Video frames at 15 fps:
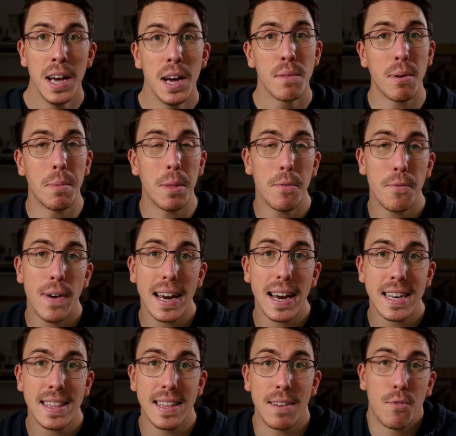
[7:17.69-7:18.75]
from the
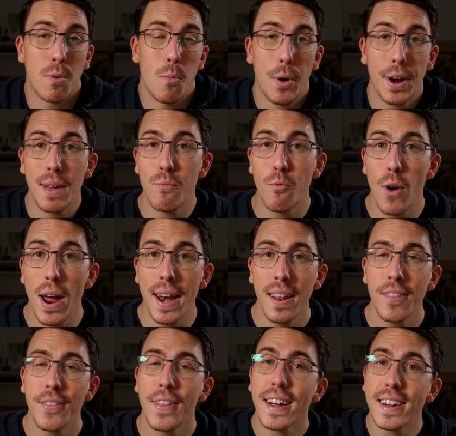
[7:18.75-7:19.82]
fact that from what I've read,
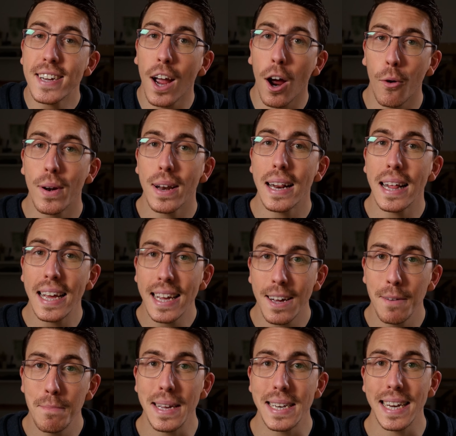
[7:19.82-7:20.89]
they're currently
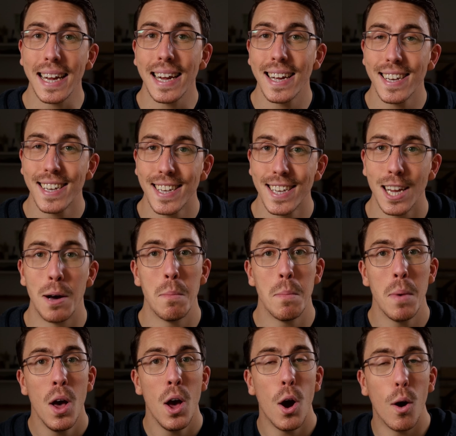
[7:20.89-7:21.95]
committing some
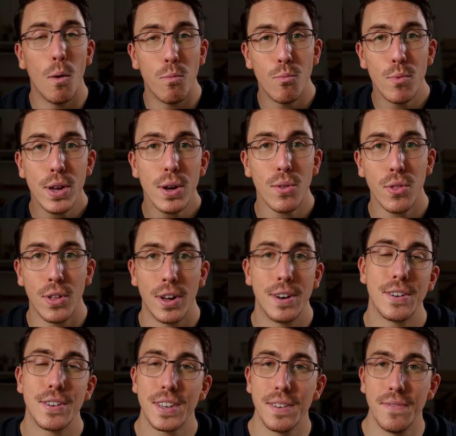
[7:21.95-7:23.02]
of
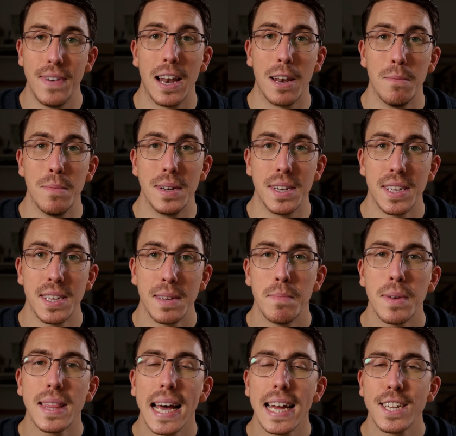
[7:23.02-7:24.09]
RealThunders' developments,
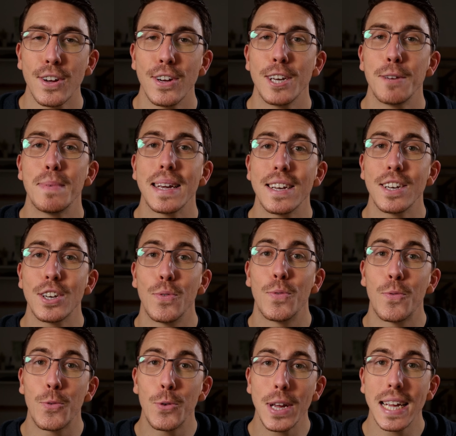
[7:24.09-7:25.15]
but that's going to be into
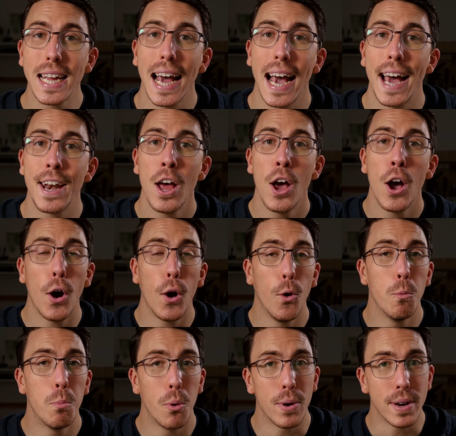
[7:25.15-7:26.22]
FreeCAD
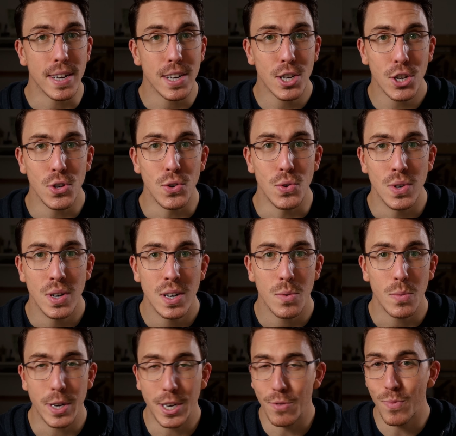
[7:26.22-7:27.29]
zero point two,
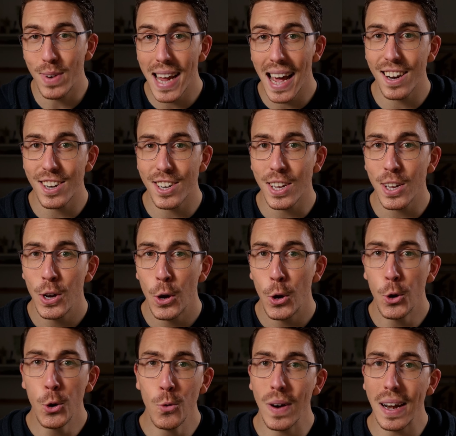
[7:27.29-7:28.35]
which in reality,
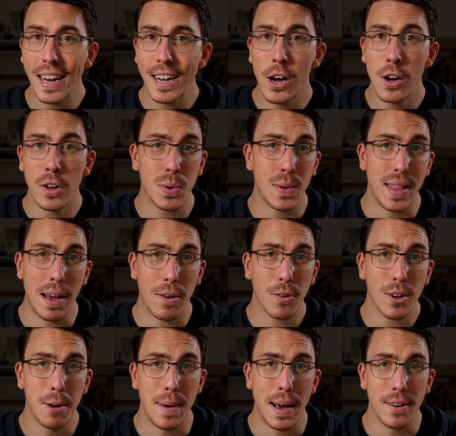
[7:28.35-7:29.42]
who really knows when that will
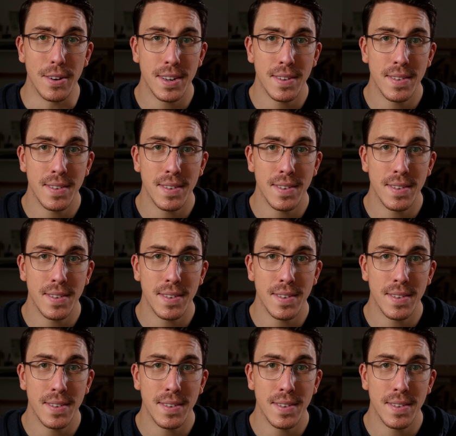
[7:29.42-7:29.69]
come out?